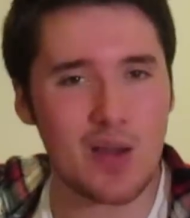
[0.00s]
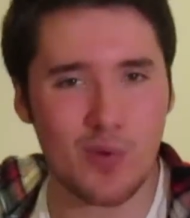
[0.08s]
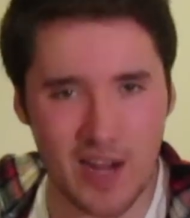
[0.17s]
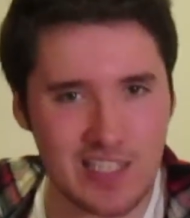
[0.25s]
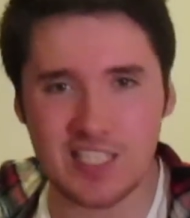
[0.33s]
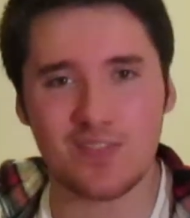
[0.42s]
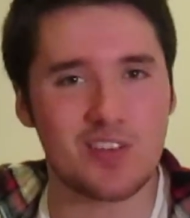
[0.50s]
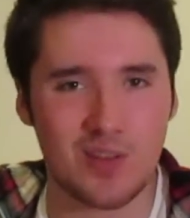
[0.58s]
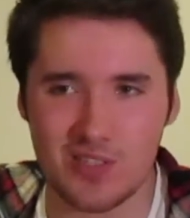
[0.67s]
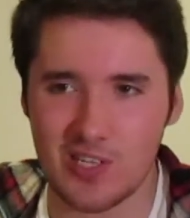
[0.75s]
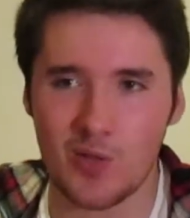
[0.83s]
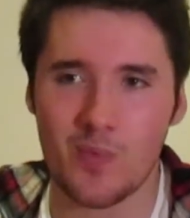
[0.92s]
What else have you
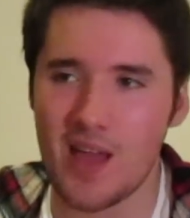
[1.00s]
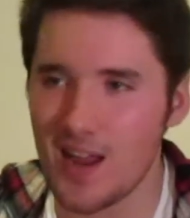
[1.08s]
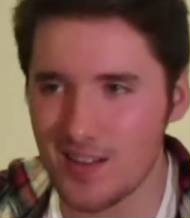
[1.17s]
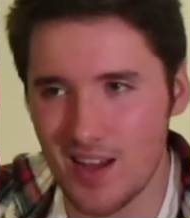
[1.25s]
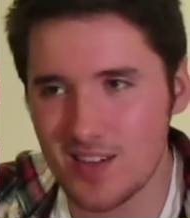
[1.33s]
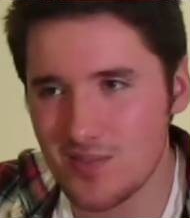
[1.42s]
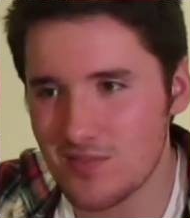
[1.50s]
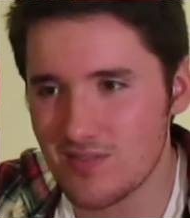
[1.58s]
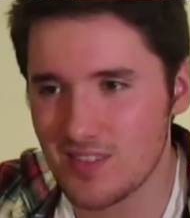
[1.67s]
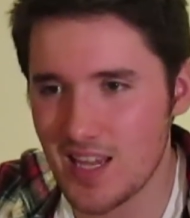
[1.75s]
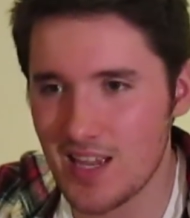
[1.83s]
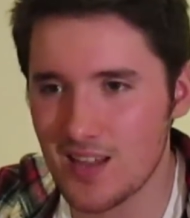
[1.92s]
not told me? I
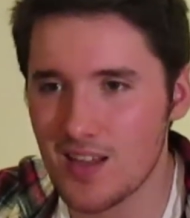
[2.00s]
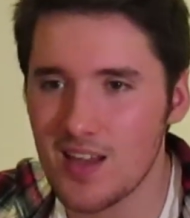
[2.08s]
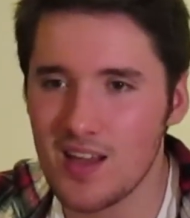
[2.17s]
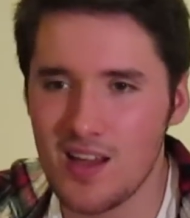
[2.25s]
don't think...